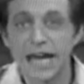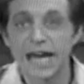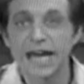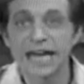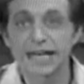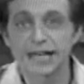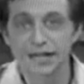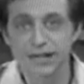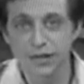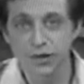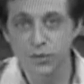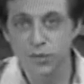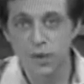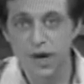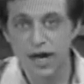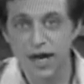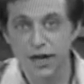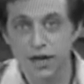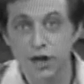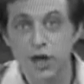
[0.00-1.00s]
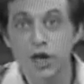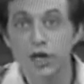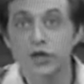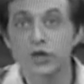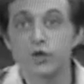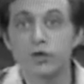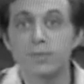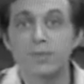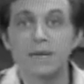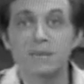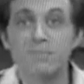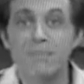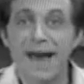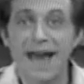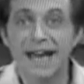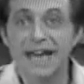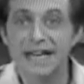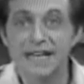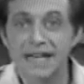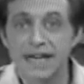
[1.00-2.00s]
In a little while, you'll be
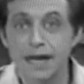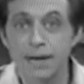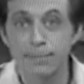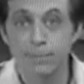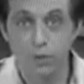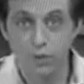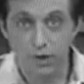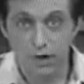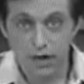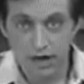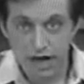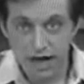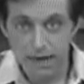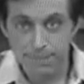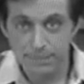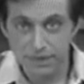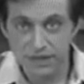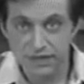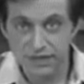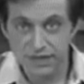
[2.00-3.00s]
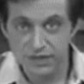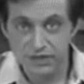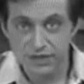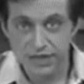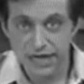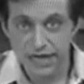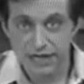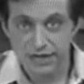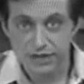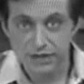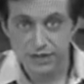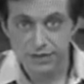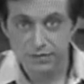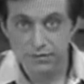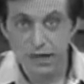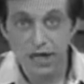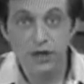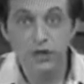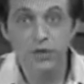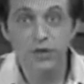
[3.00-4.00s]
backing up or copying diskettes,
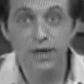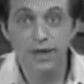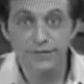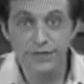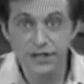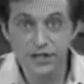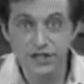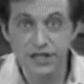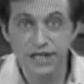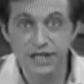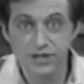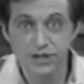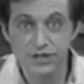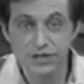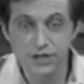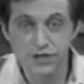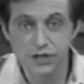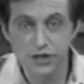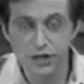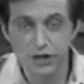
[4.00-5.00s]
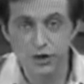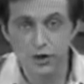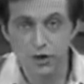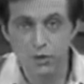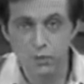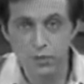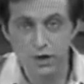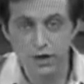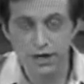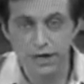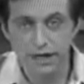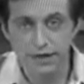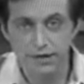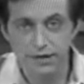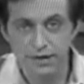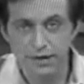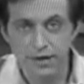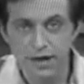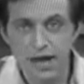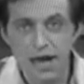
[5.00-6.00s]
and you'll have a chance to see it all working.
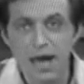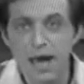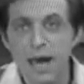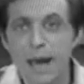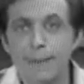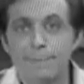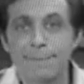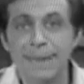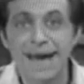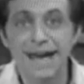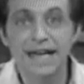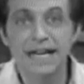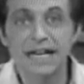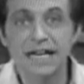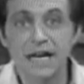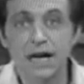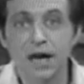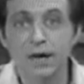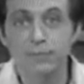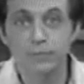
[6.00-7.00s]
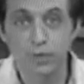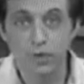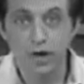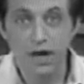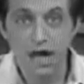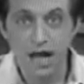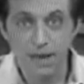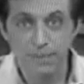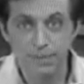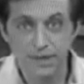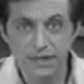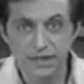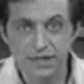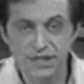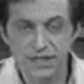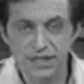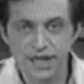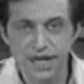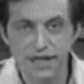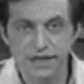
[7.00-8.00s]
Backing up or copying
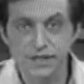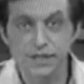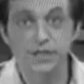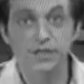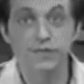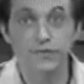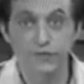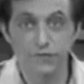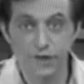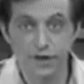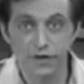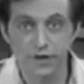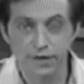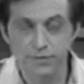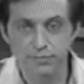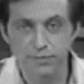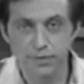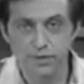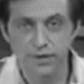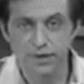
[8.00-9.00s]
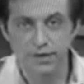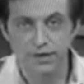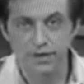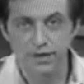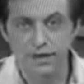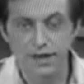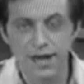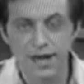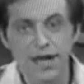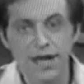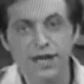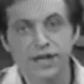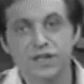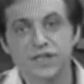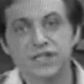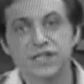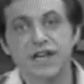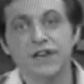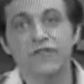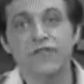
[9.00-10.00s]
diskettes is very important. You
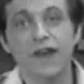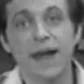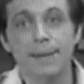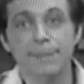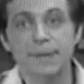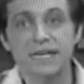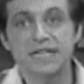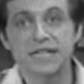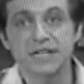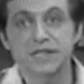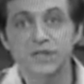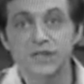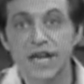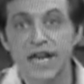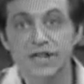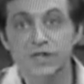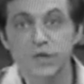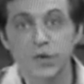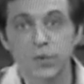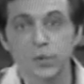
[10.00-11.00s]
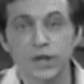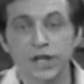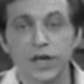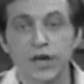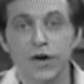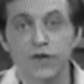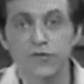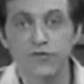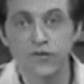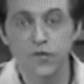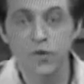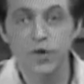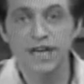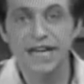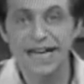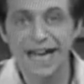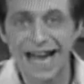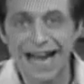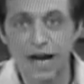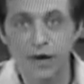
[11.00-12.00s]
see, a floppy disk has only a
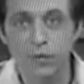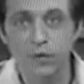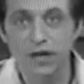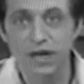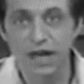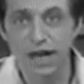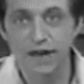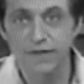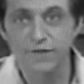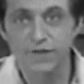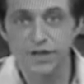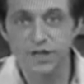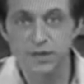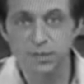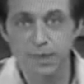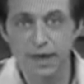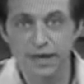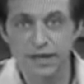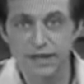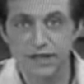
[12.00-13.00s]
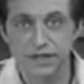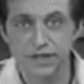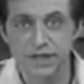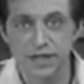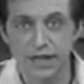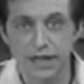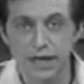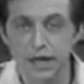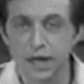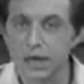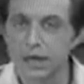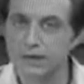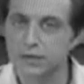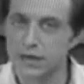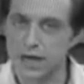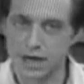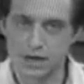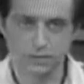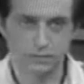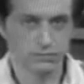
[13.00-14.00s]
40-hour life expectancy.
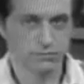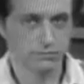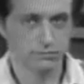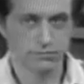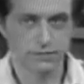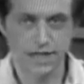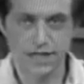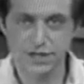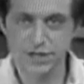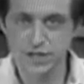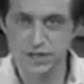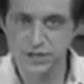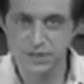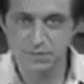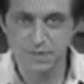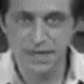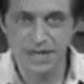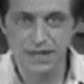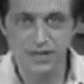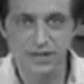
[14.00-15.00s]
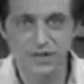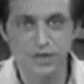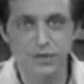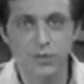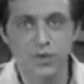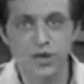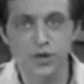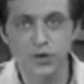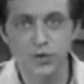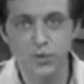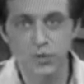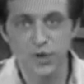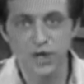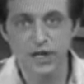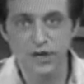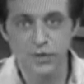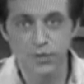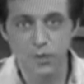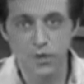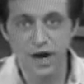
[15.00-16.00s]
Now, that just means that when you
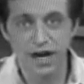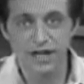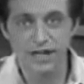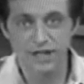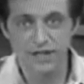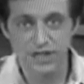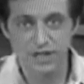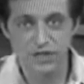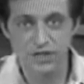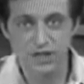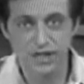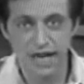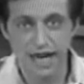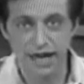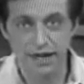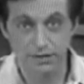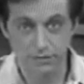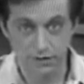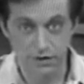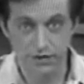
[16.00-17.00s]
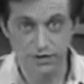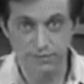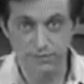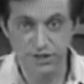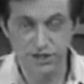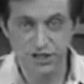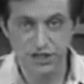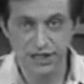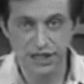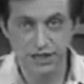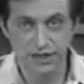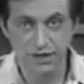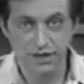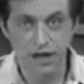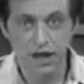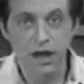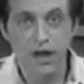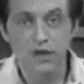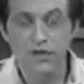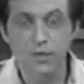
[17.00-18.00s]
read and write a diskette on the machine,
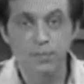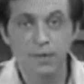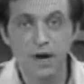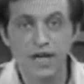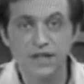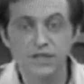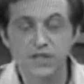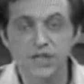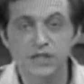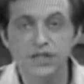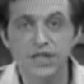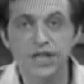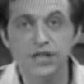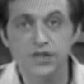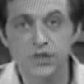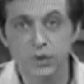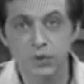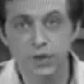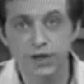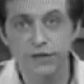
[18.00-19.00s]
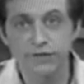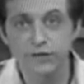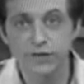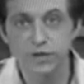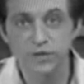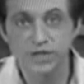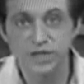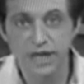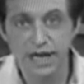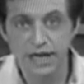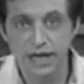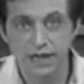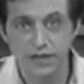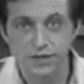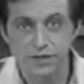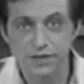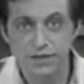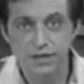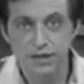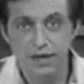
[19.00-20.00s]
the process takes only a few
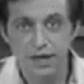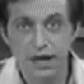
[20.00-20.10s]
seconds.